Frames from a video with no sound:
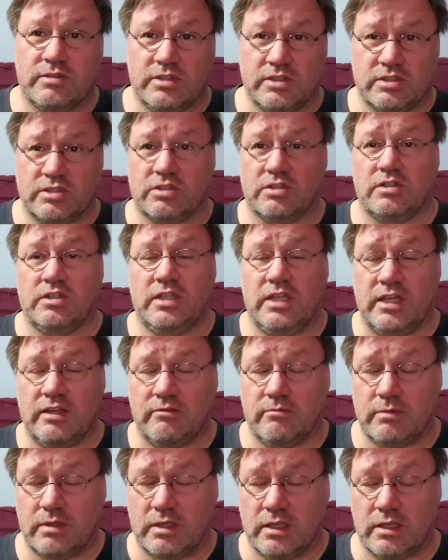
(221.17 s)
You sure you
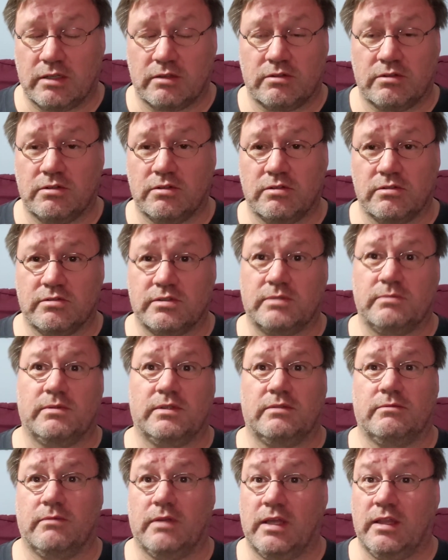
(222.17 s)
haven't been on a cruise? I'm
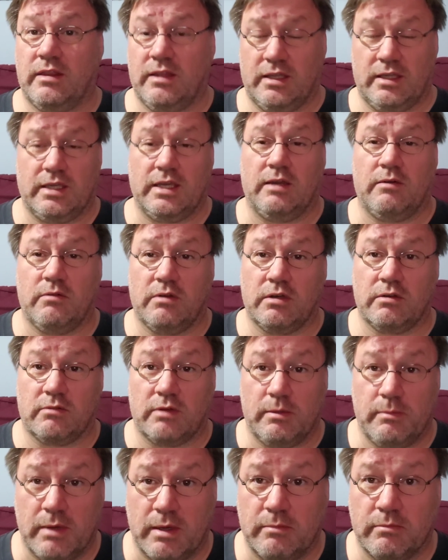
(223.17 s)
like, I think I would have
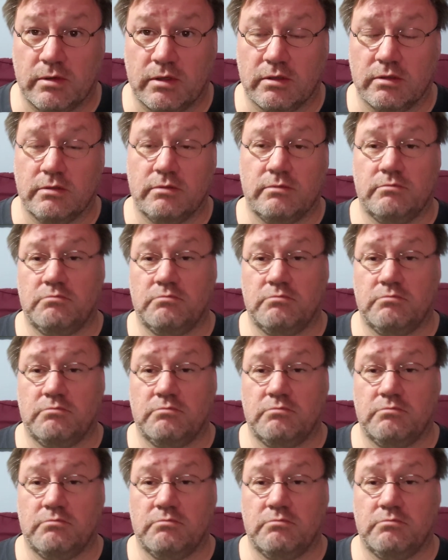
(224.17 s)
remembered